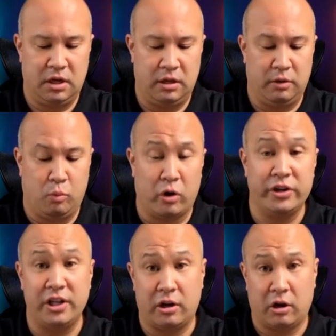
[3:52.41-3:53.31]
the
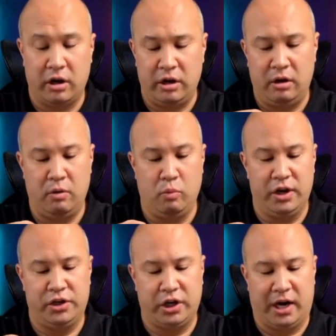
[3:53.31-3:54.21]
warranty card,
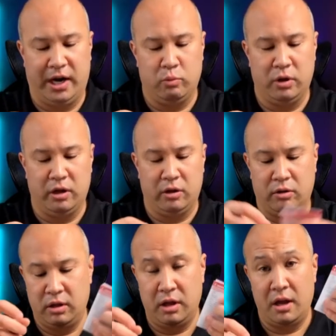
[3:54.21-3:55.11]
which I
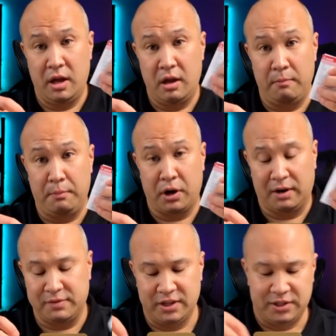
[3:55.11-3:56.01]
will put
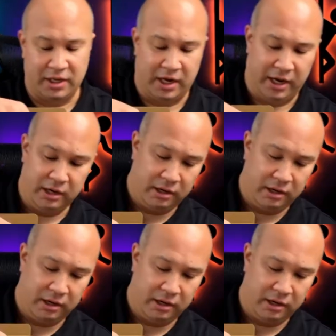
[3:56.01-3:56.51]
off to the side.